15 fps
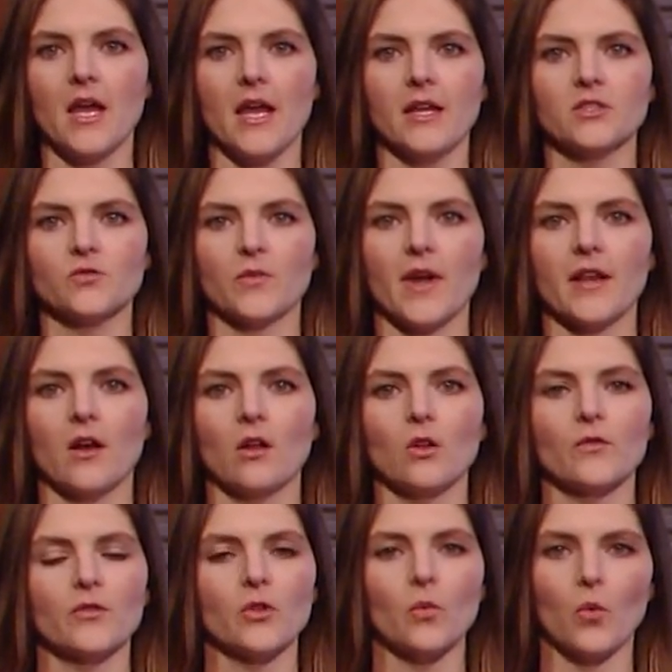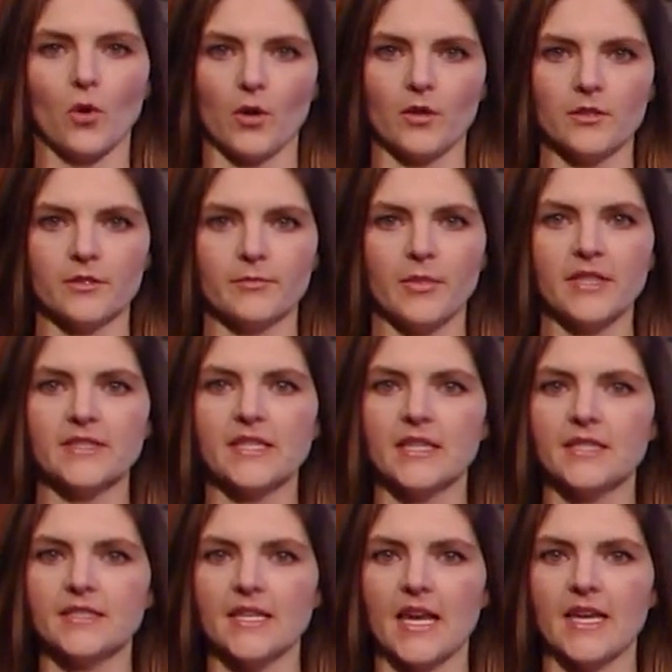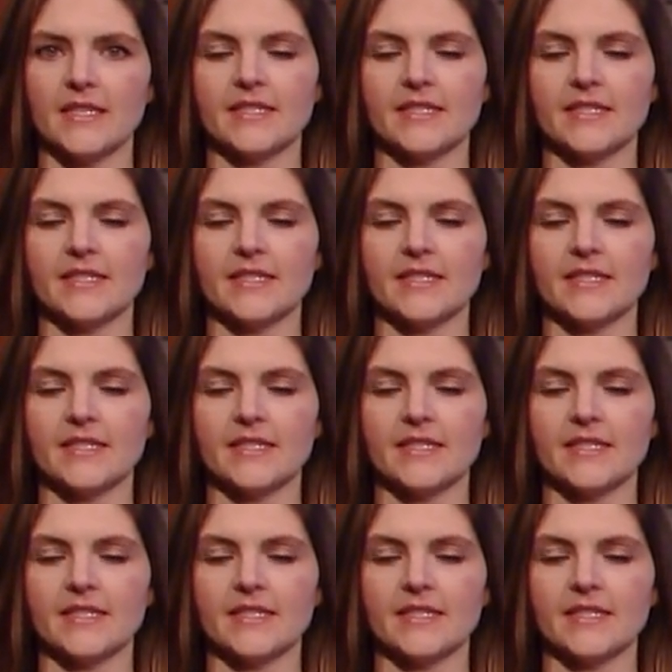It's read all over the world, but today